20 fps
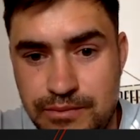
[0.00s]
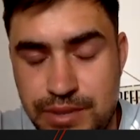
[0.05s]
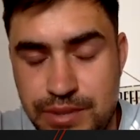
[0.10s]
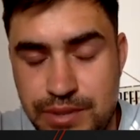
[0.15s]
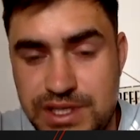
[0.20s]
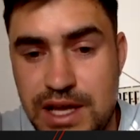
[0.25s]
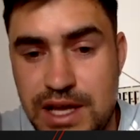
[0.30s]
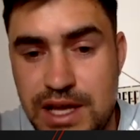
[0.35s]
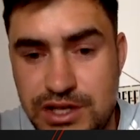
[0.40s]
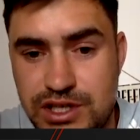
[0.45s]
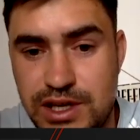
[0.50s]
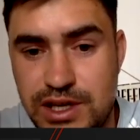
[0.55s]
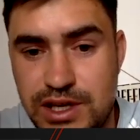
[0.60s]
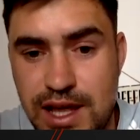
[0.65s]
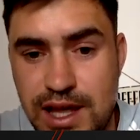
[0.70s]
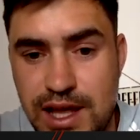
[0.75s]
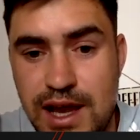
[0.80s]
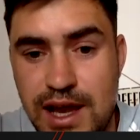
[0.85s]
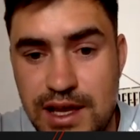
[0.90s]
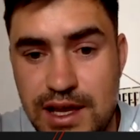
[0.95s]
potentially
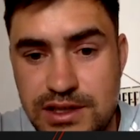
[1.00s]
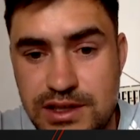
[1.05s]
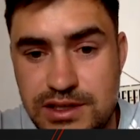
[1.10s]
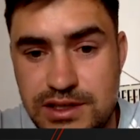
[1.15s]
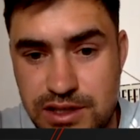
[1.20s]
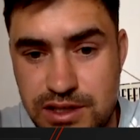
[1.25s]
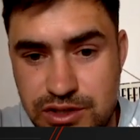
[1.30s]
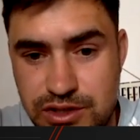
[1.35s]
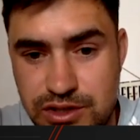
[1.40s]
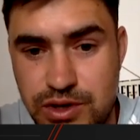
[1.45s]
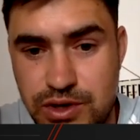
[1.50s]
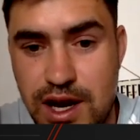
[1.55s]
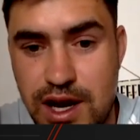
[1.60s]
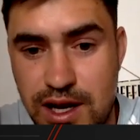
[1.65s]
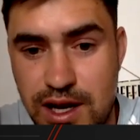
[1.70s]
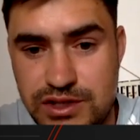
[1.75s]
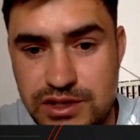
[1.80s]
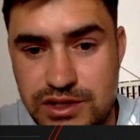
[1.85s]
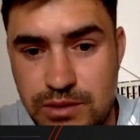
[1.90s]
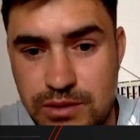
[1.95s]
get into
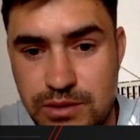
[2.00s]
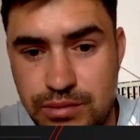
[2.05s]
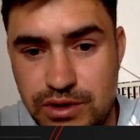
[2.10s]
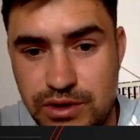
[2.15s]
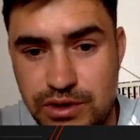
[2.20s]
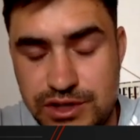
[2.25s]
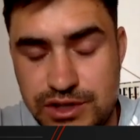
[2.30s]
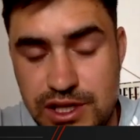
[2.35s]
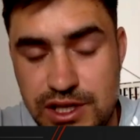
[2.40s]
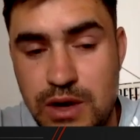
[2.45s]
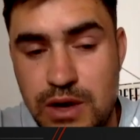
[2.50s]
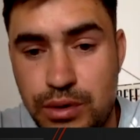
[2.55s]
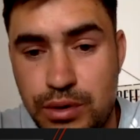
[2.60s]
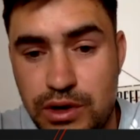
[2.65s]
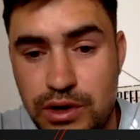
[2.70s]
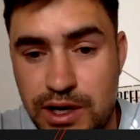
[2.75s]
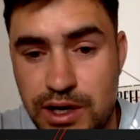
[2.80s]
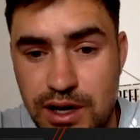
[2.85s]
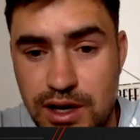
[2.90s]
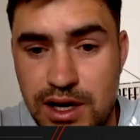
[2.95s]
training at some point. So they were
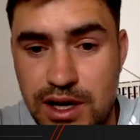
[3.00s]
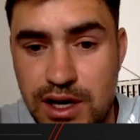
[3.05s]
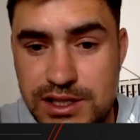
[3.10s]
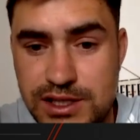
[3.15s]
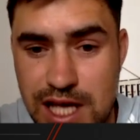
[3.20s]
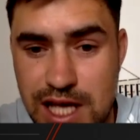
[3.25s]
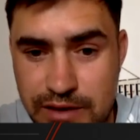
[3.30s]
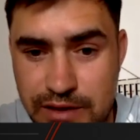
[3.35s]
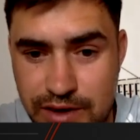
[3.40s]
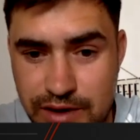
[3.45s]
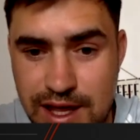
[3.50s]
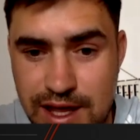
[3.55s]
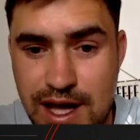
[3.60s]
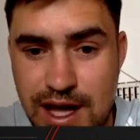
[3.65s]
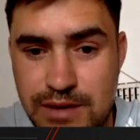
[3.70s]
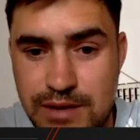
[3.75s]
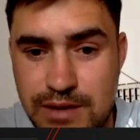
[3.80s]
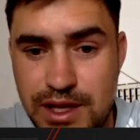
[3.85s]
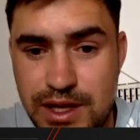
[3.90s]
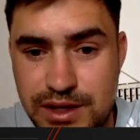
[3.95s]
pulling guys out of
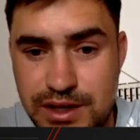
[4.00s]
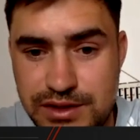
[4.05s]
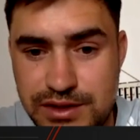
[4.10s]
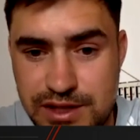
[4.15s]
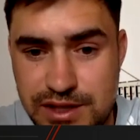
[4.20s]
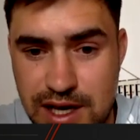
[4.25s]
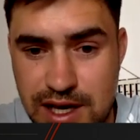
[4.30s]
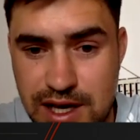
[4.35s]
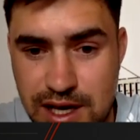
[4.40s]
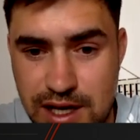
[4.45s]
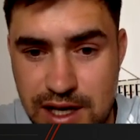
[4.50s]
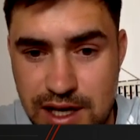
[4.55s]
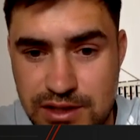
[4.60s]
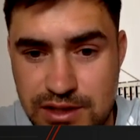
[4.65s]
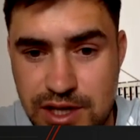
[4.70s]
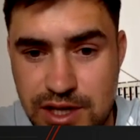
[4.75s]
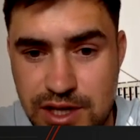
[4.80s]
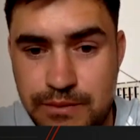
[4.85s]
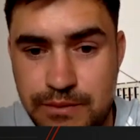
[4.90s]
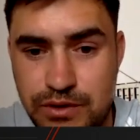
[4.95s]
academies and
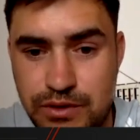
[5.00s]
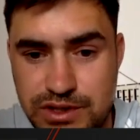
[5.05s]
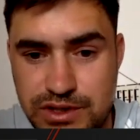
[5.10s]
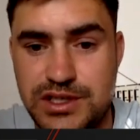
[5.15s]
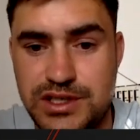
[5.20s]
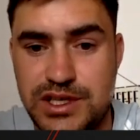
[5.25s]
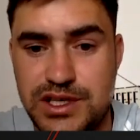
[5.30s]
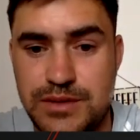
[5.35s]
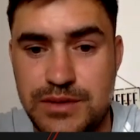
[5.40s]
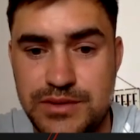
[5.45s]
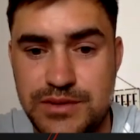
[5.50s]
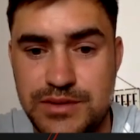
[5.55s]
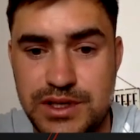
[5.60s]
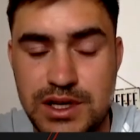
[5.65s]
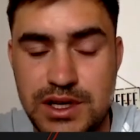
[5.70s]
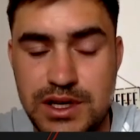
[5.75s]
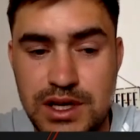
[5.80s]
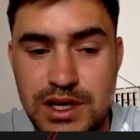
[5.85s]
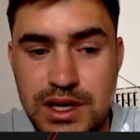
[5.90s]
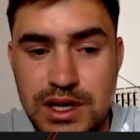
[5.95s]
top 14 teams
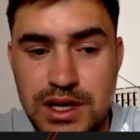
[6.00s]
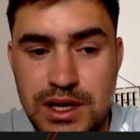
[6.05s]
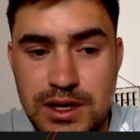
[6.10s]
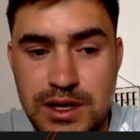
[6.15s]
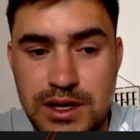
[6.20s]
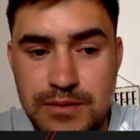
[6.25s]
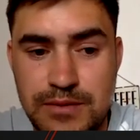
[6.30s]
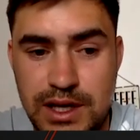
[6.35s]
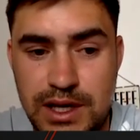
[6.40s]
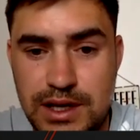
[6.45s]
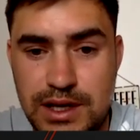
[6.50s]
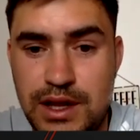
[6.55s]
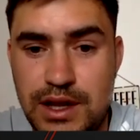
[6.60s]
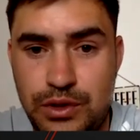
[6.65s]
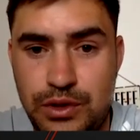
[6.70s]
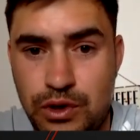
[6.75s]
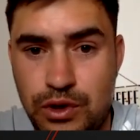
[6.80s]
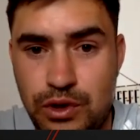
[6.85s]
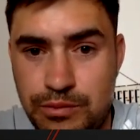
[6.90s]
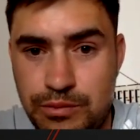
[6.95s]
that they
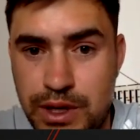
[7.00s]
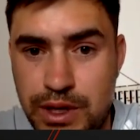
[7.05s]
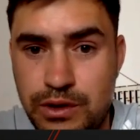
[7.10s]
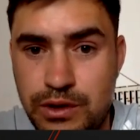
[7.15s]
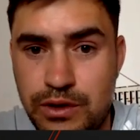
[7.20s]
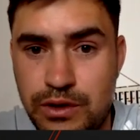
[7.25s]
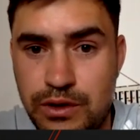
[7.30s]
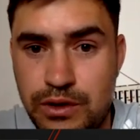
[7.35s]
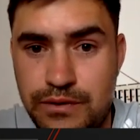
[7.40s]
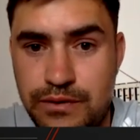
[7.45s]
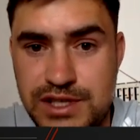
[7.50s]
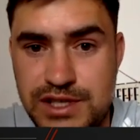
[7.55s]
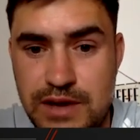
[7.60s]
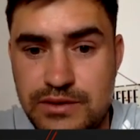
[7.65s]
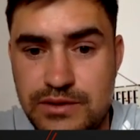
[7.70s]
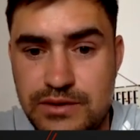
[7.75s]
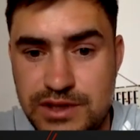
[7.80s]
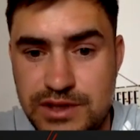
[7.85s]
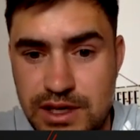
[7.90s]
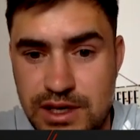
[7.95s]
thought would be good for the
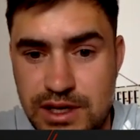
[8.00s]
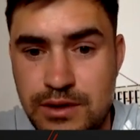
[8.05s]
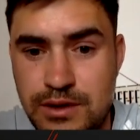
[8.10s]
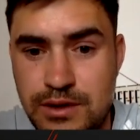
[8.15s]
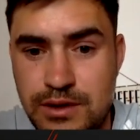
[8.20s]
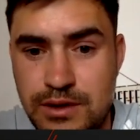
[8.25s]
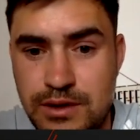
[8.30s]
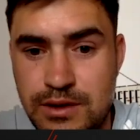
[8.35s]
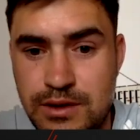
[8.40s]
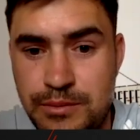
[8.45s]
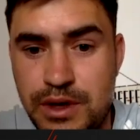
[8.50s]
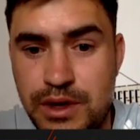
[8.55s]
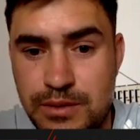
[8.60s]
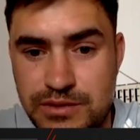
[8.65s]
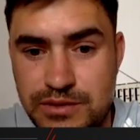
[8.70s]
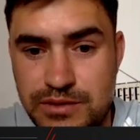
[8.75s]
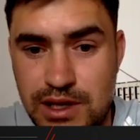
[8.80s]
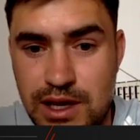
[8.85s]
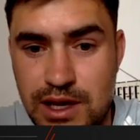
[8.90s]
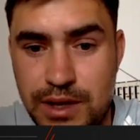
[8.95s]
sevens in a build
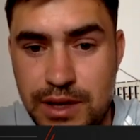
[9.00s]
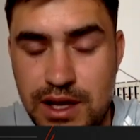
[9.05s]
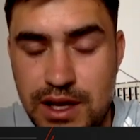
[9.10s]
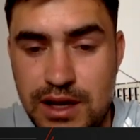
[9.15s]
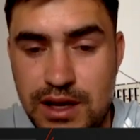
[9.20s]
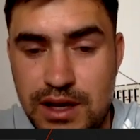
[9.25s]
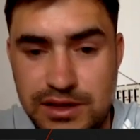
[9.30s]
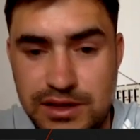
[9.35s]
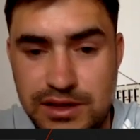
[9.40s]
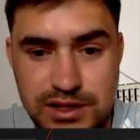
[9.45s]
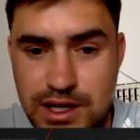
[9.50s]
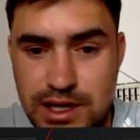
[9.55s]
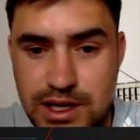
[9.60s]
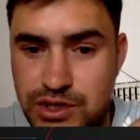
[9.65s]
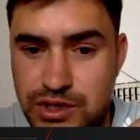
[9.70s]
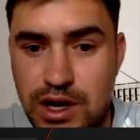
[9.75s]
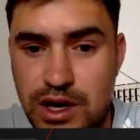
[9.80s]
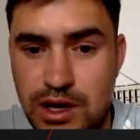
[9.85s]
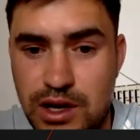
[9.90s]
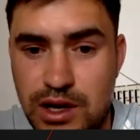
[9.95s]
up to the Olympic year. So
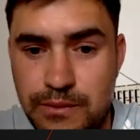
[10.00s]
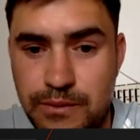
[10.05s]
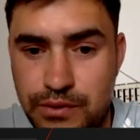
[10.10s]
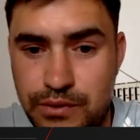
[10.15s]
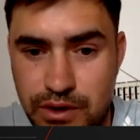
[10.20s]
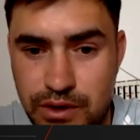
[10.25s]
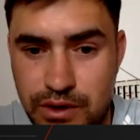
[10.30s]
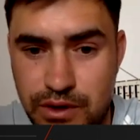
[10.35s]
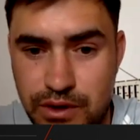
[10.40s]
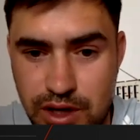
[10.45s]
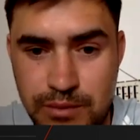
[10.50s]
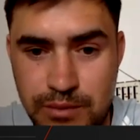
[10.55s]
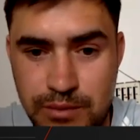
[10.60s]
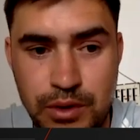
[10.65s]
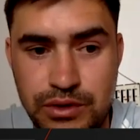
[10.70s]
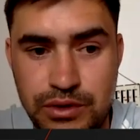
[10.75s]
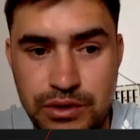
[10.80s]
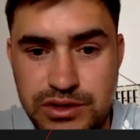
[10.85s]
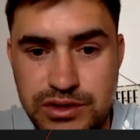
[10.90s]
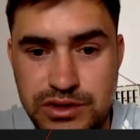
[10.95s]
they'd trial them for a
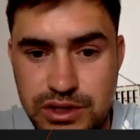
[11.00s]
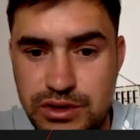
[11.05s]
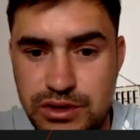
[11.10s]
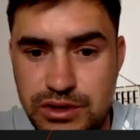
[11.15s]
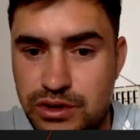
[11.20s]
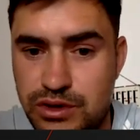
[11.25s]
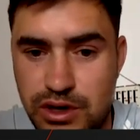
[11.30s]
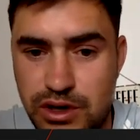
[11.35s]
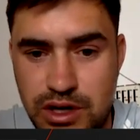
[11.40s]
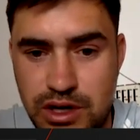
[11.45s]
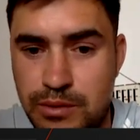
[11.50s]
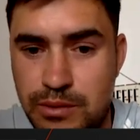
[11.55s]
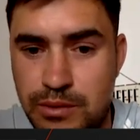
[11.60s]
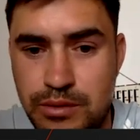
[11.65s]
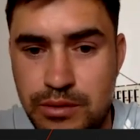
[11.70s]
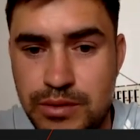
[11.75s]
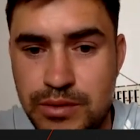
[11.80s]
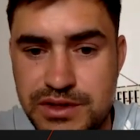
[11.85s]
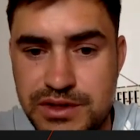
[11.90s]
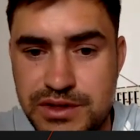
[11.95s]
month or two or a
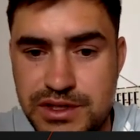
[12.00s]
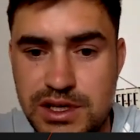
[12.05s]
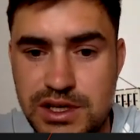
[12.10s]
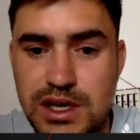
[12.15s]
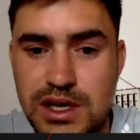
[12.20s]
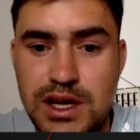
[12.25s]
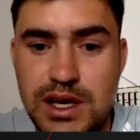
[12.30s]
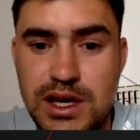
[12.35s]
couple months,